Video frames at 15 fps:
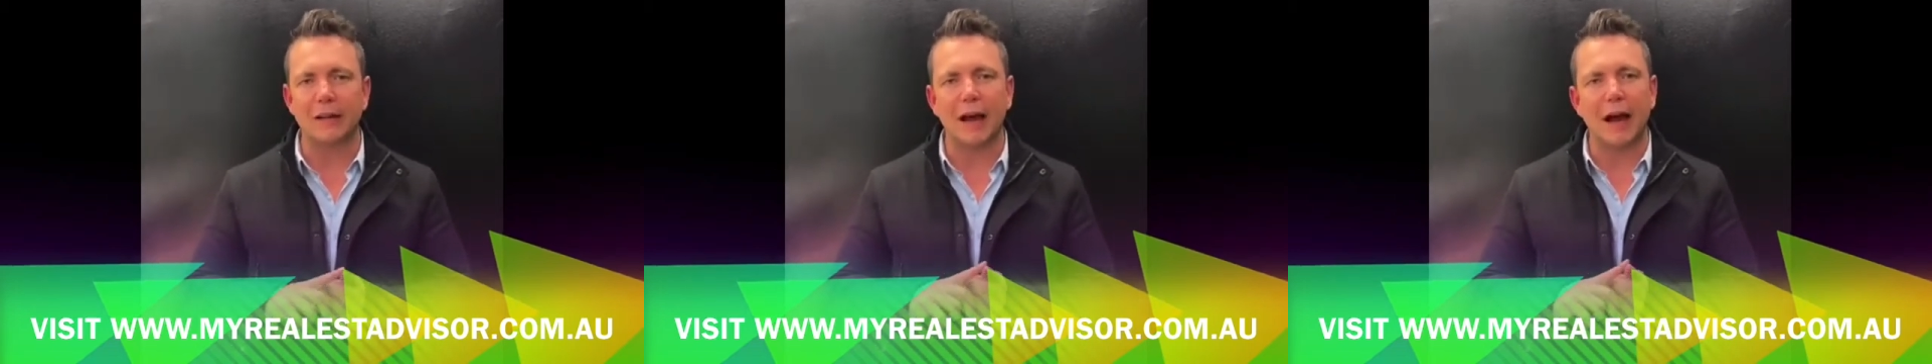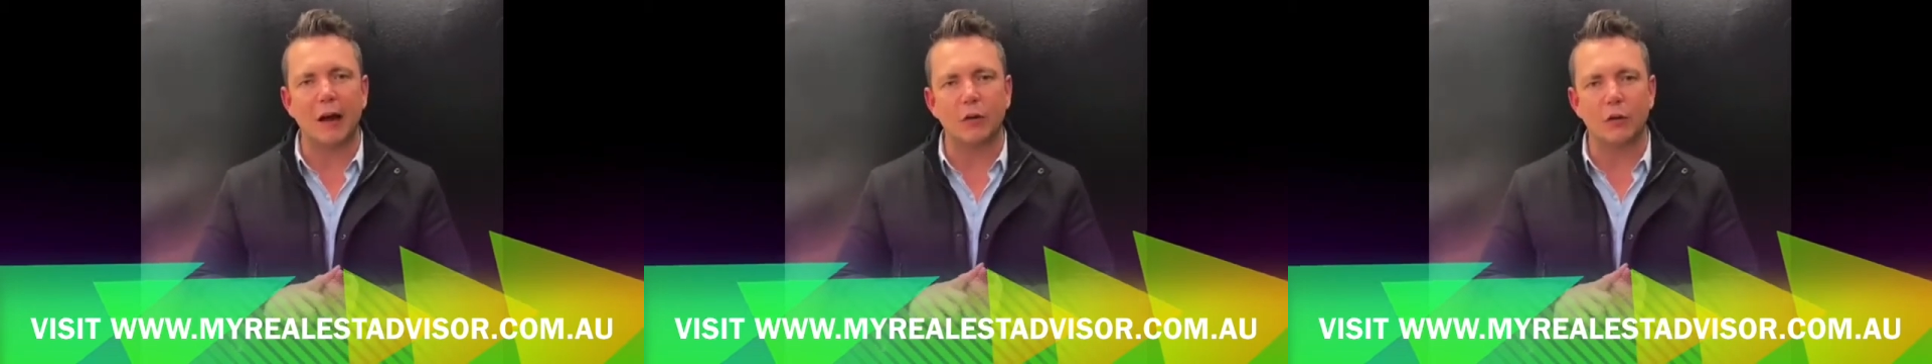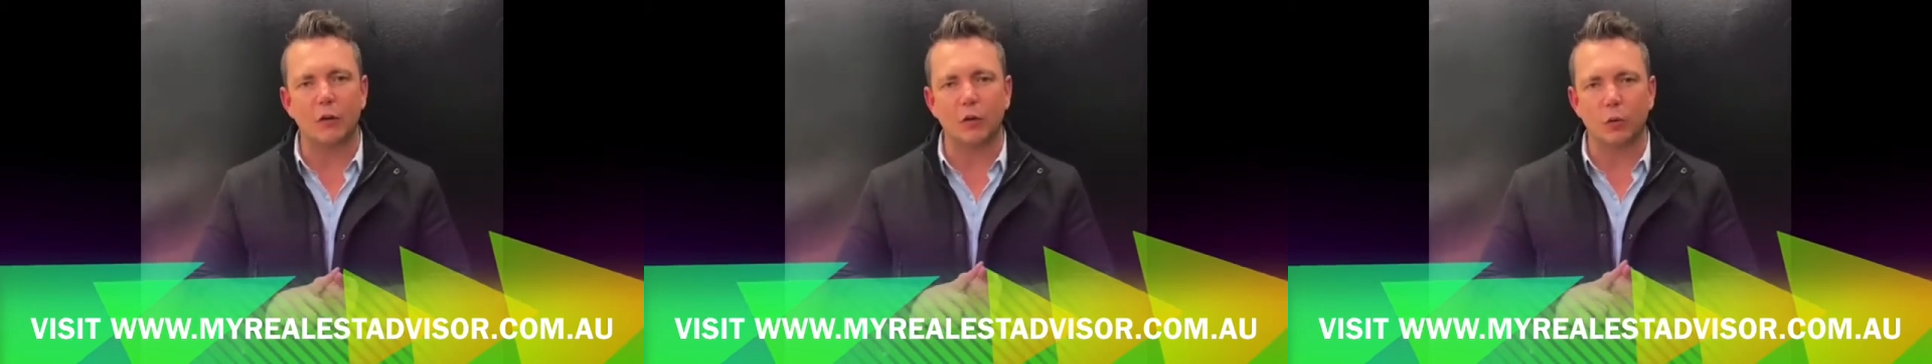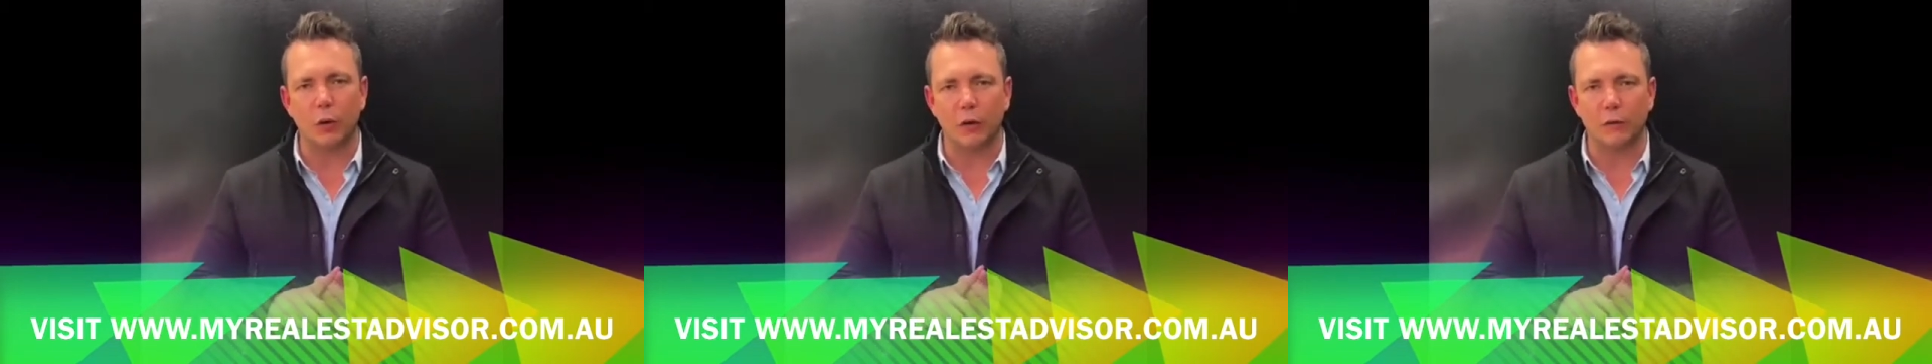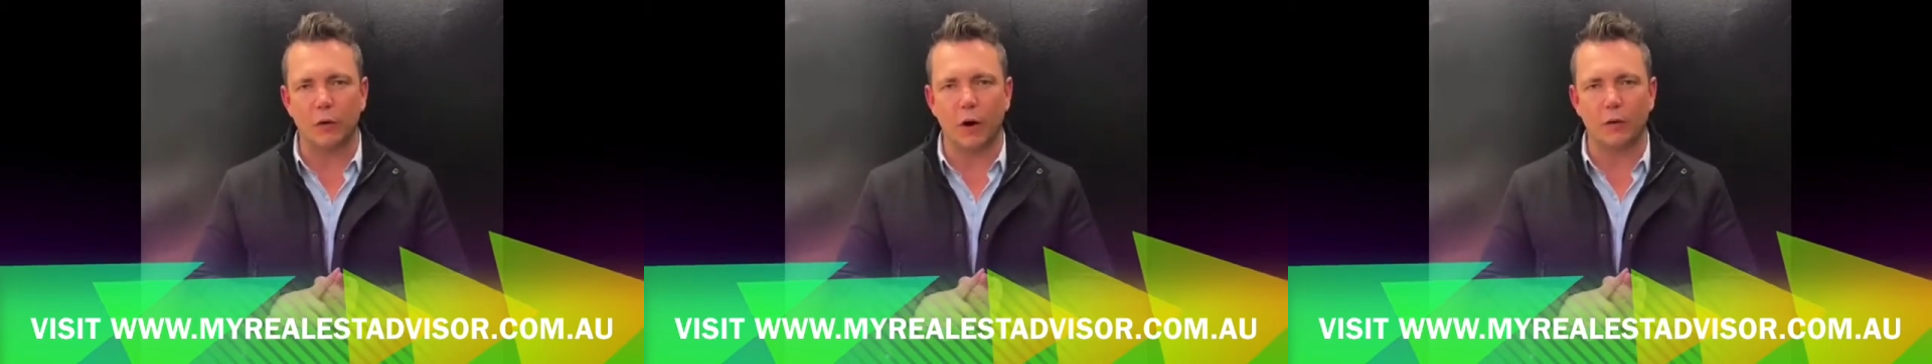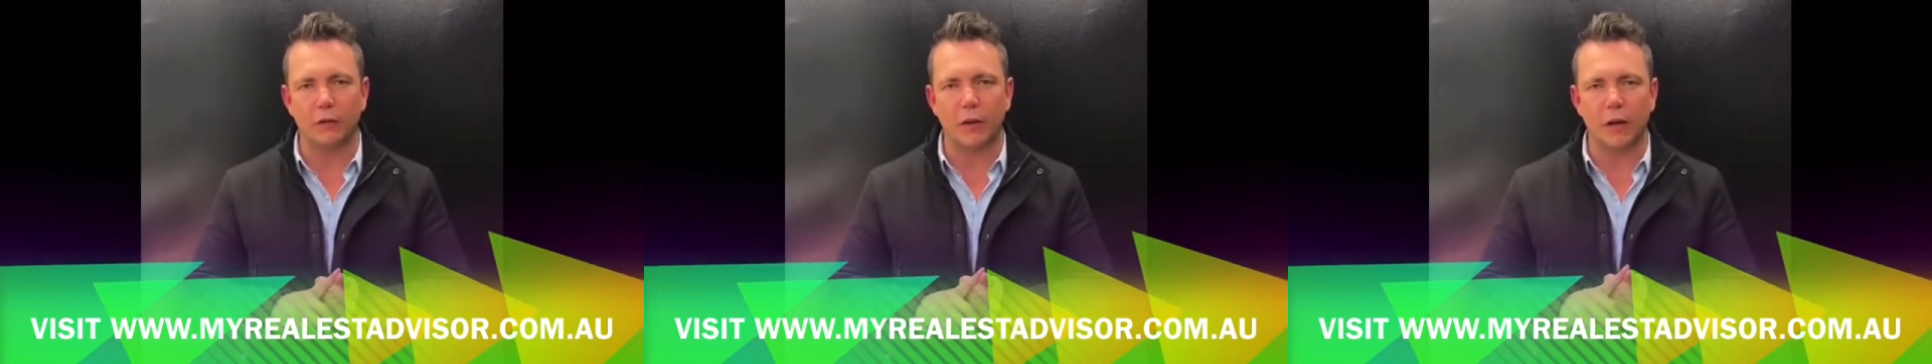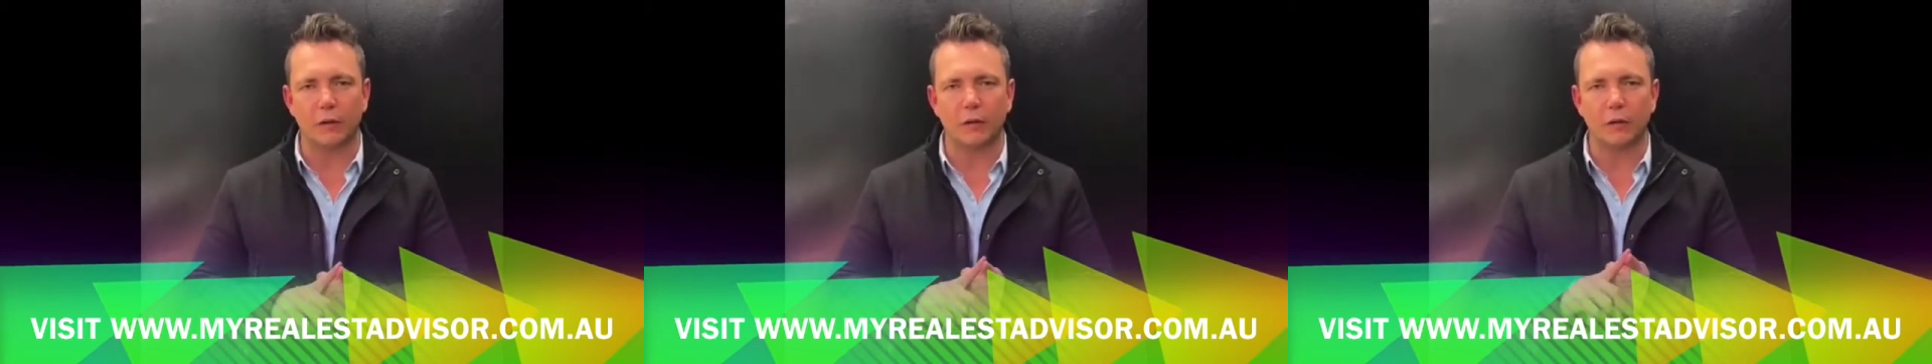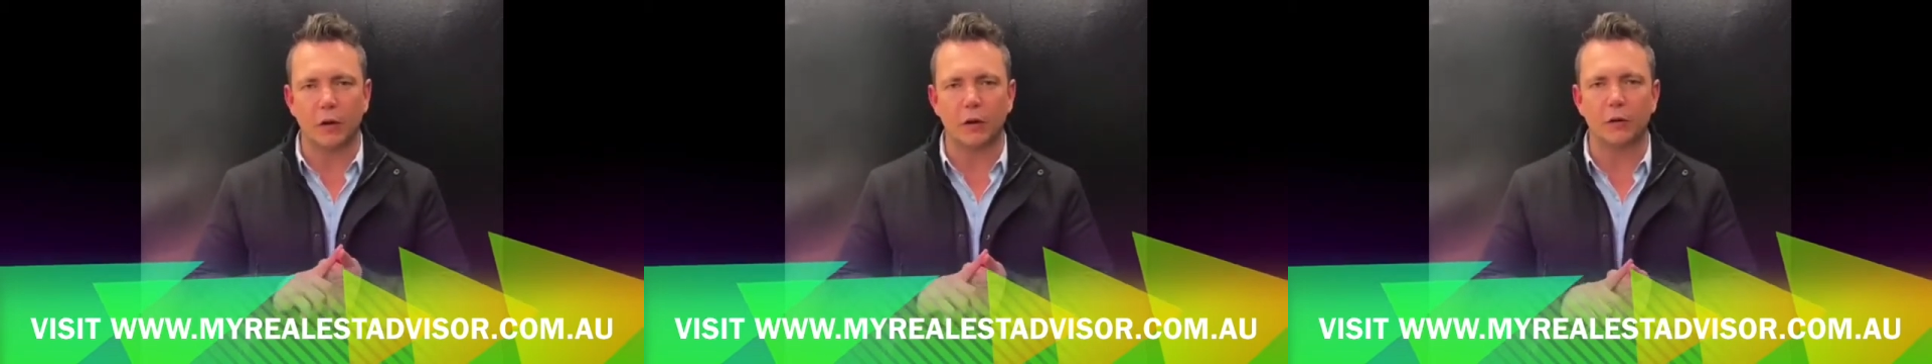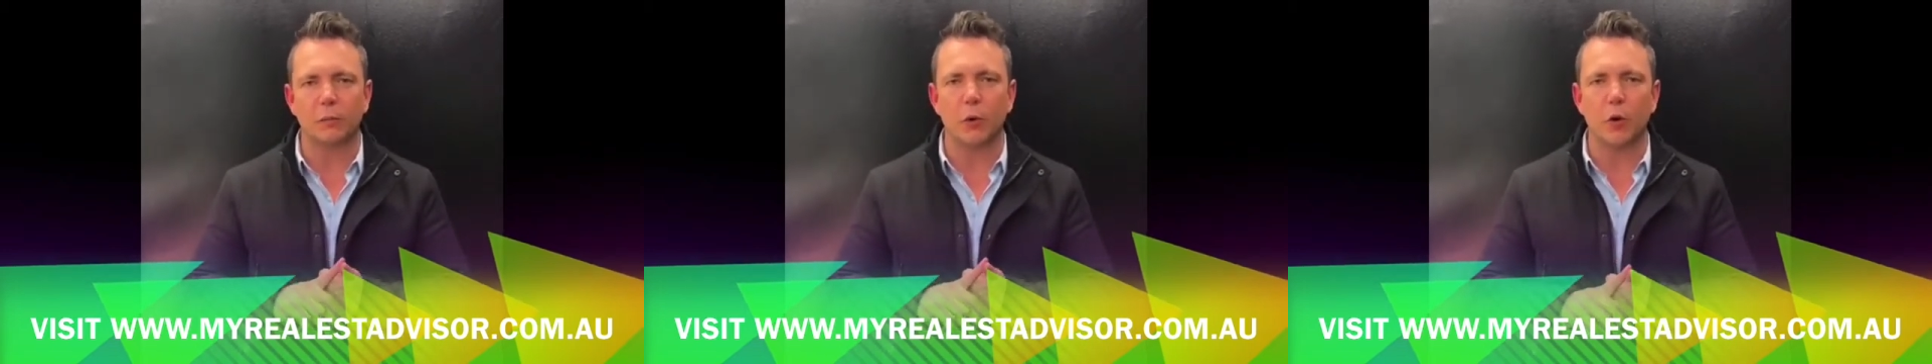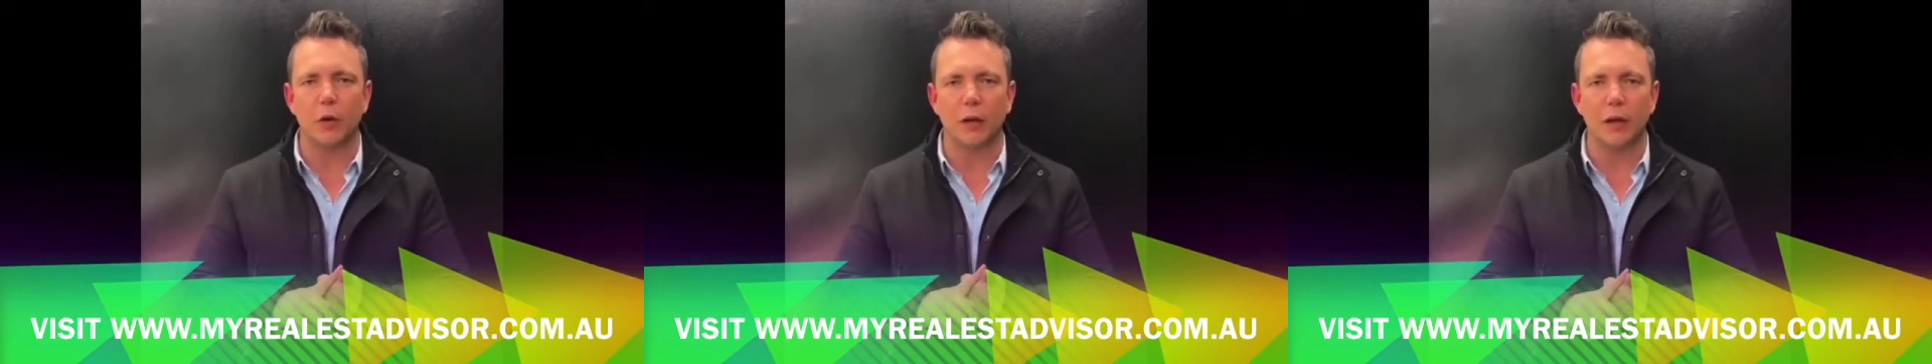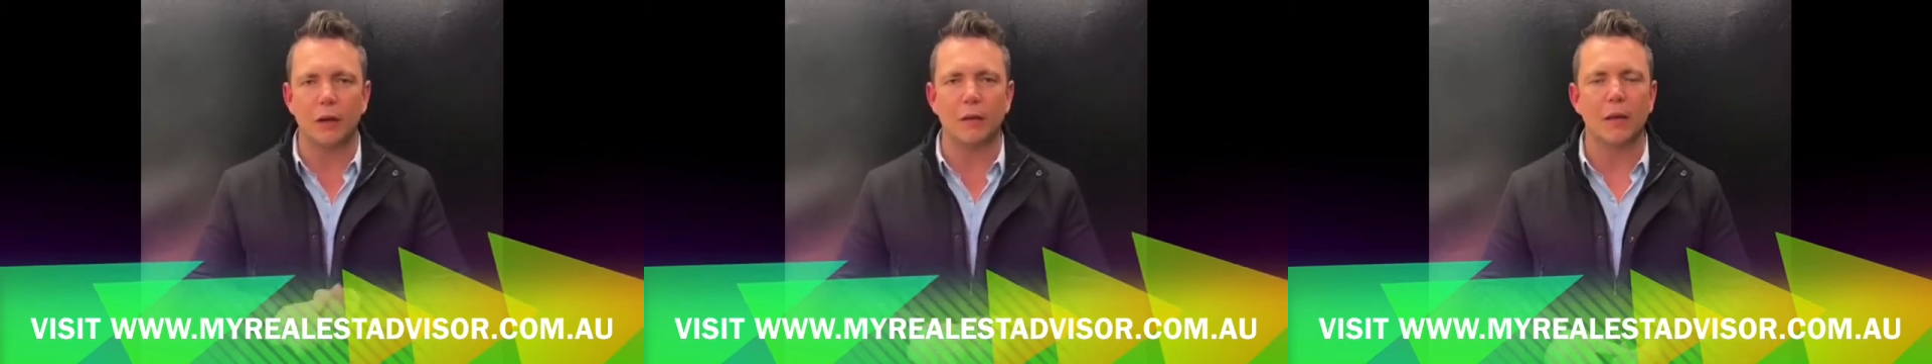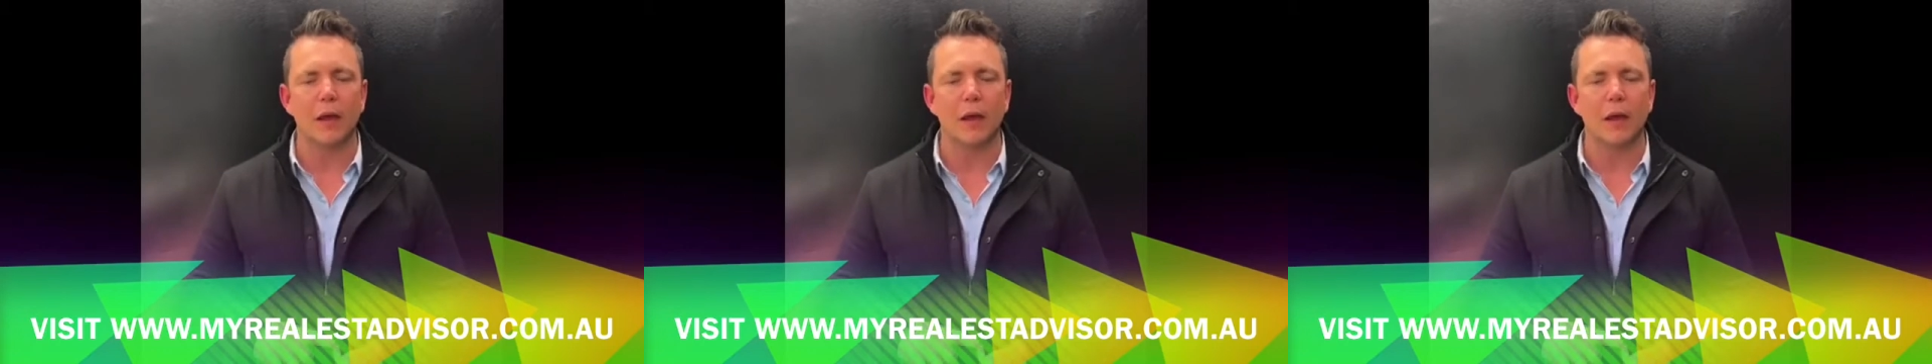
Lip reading: $125,000 per year.